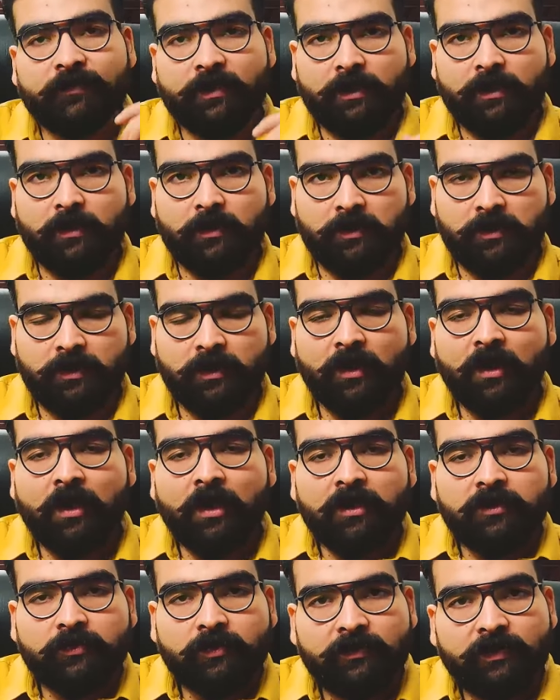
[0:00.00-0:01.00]
the god.
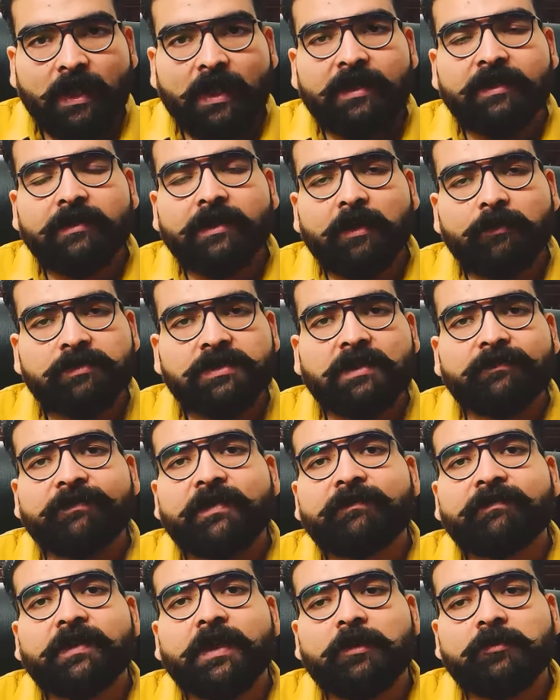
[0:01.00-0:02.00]
So 9th house and
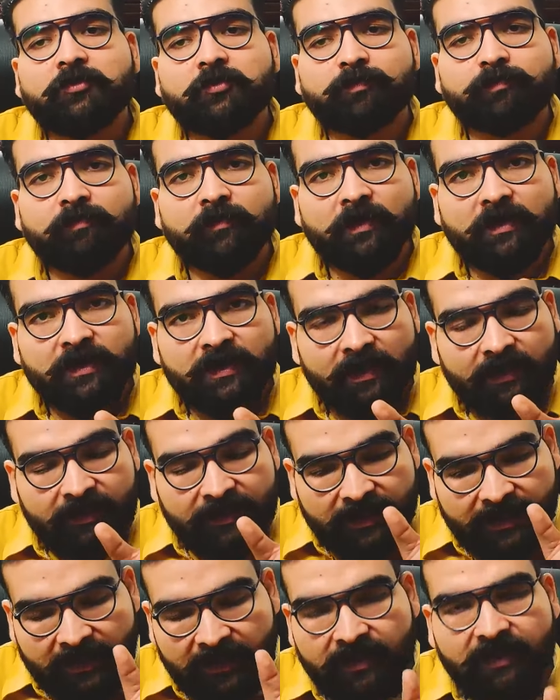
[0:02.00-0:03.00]
5th house
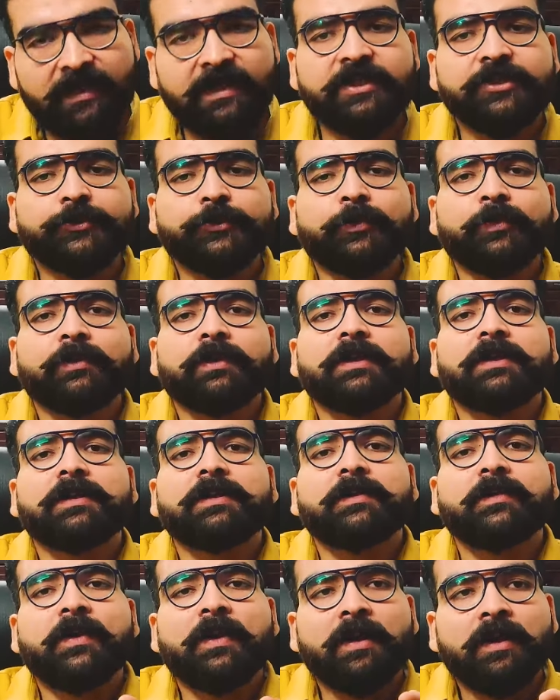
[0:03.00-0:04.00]
directly show
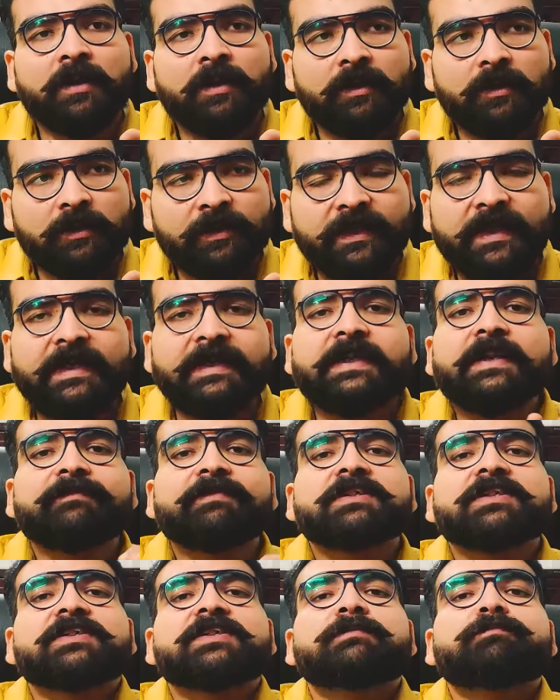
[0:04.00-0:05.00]
the deity
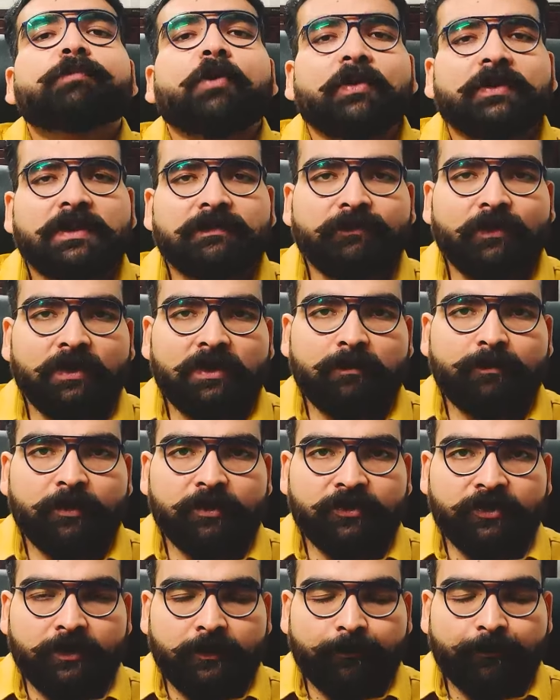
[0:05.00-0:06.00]
which is important for the
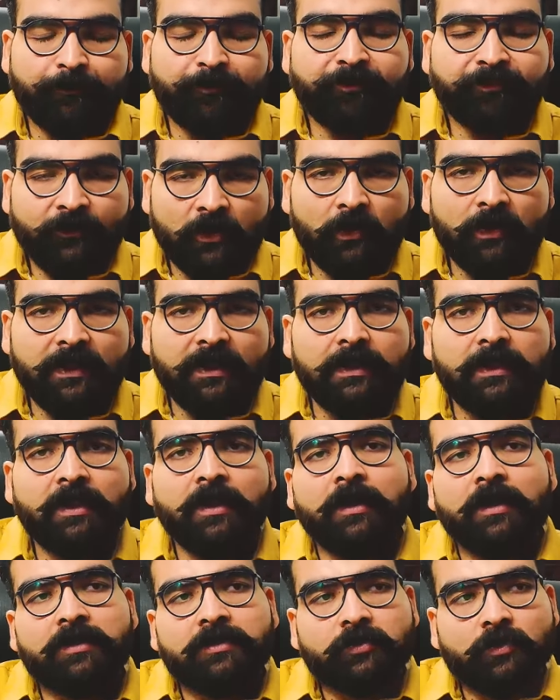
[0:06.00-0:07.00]
person. Okay.
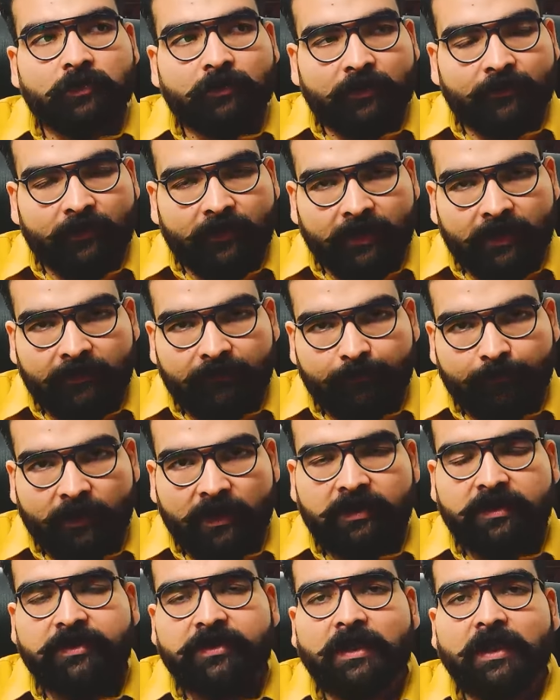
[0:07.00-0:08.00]
So in
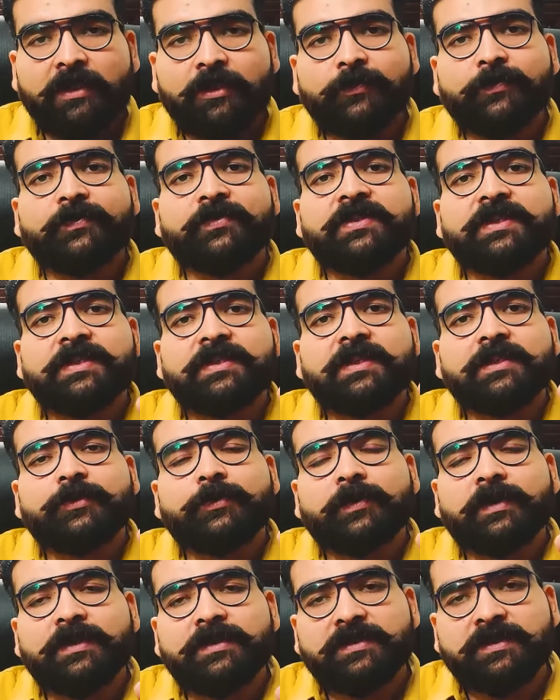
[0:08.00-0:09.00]
birth chart, you see the
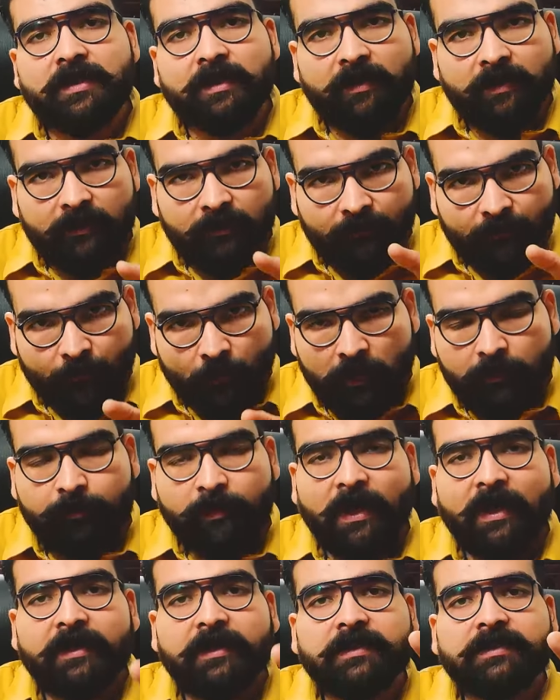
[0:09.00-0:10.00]
yogas, what
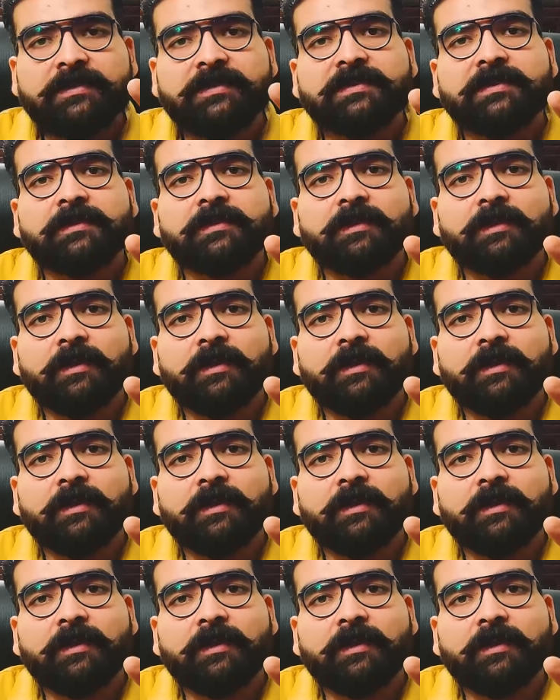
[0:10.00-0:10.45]
planet is